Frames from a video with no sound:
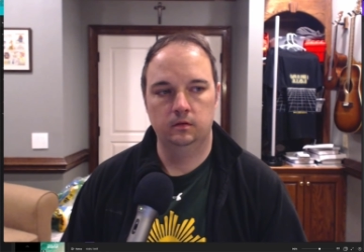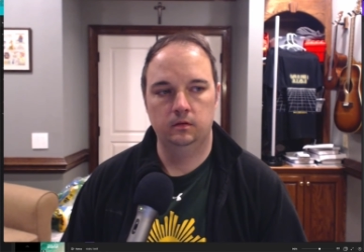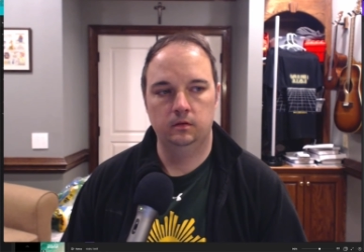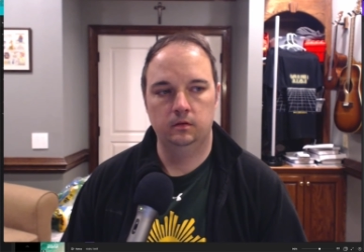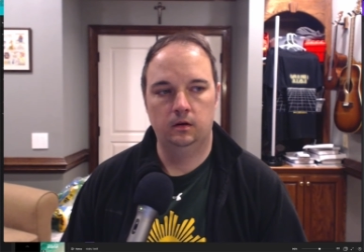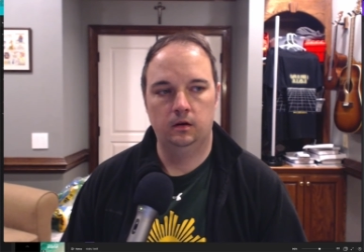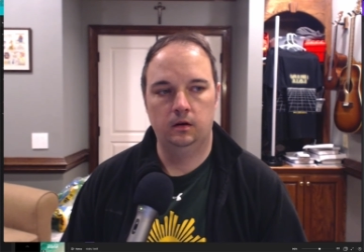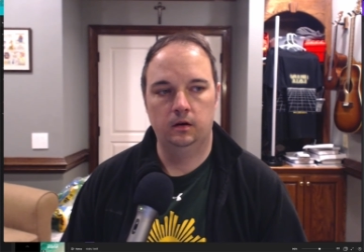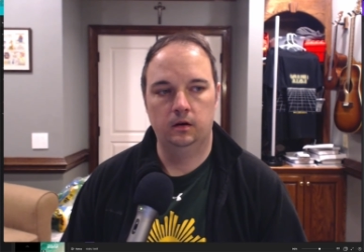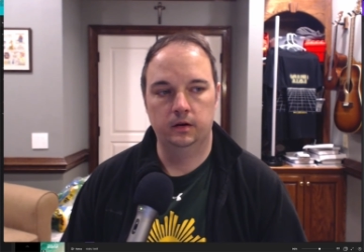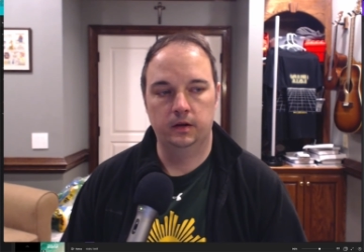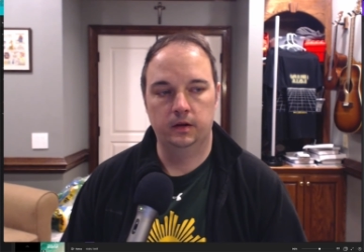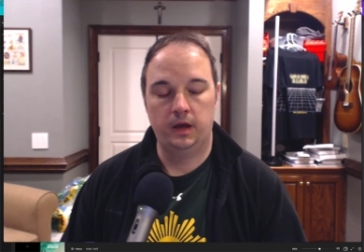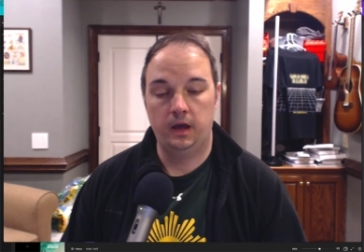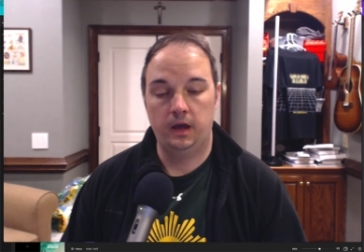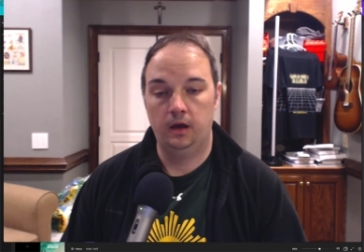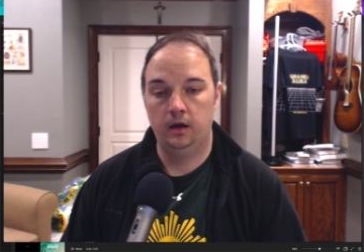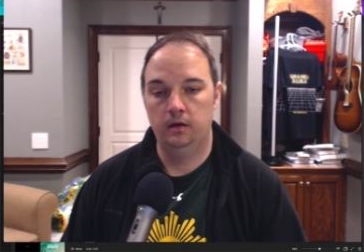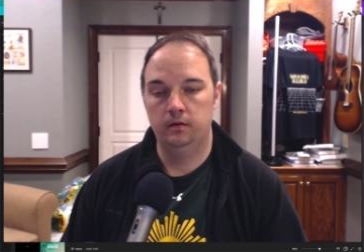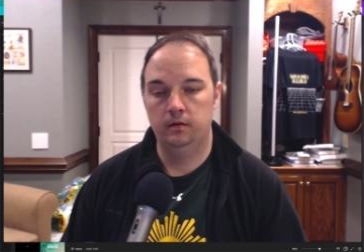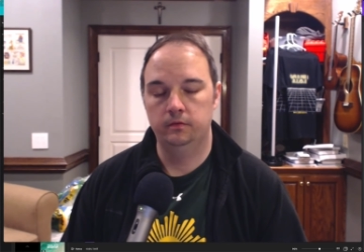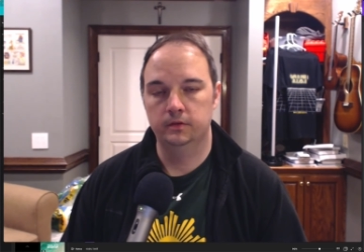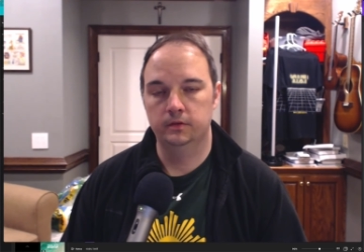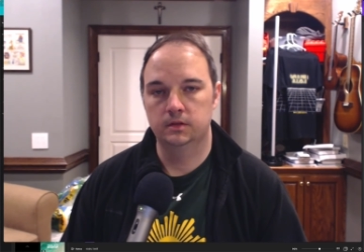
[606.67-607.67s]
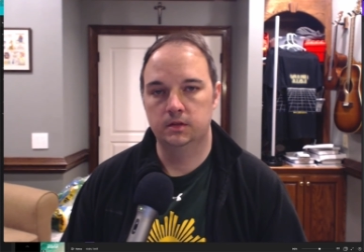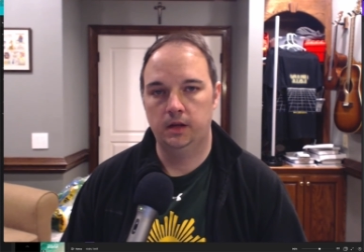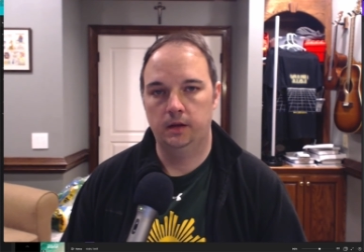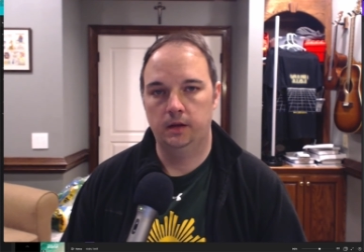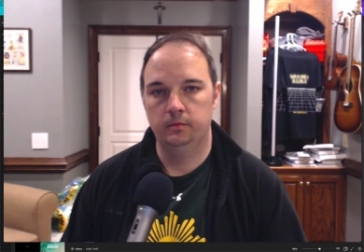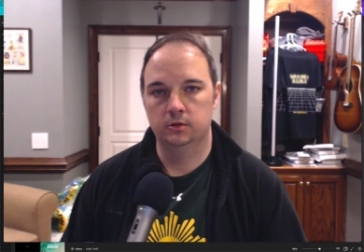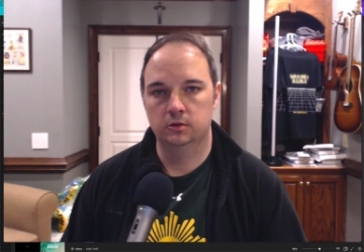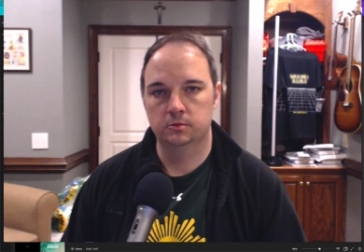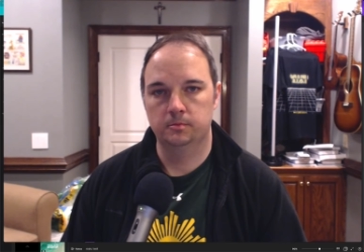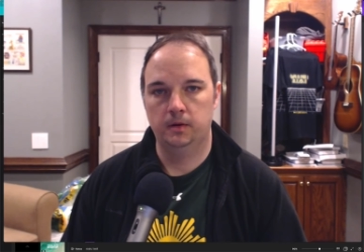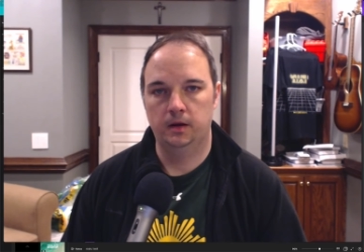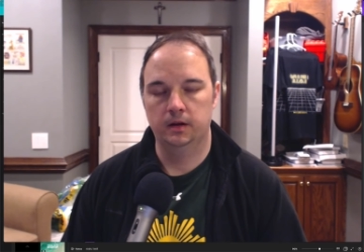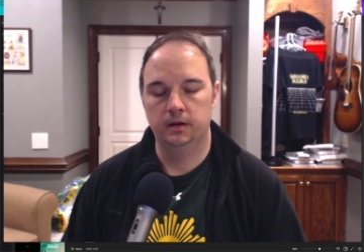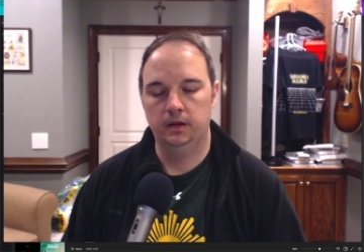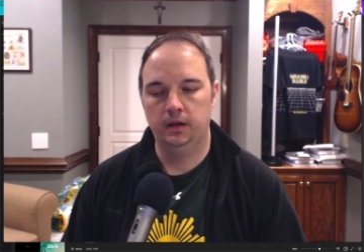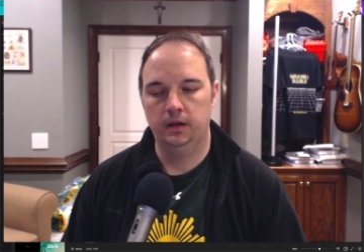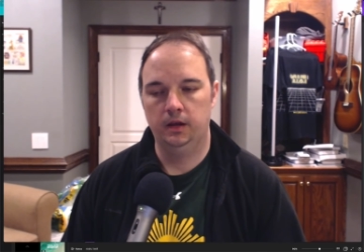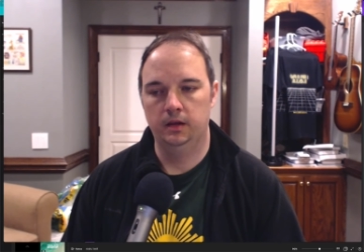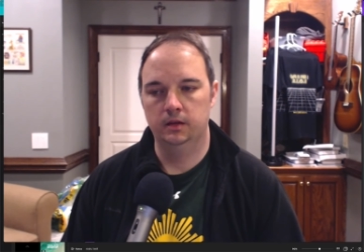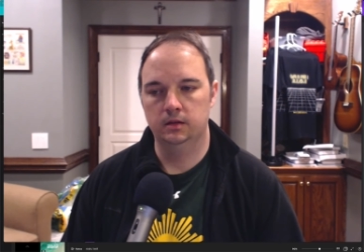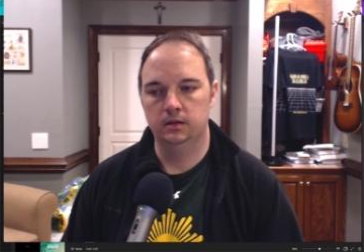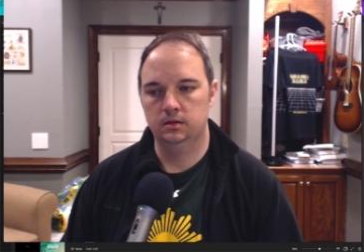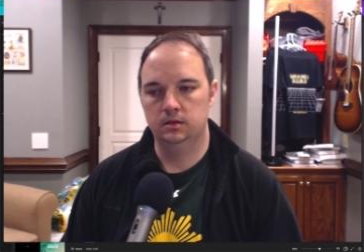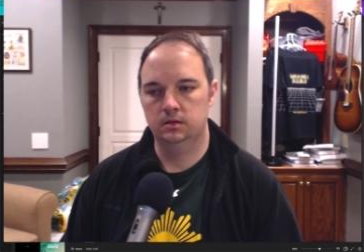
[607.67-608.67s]
already have established
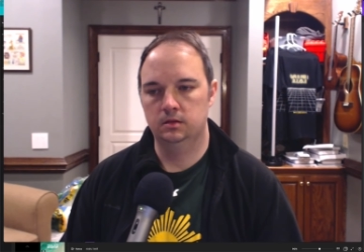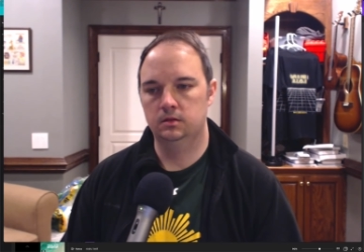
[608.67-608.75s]
podcasts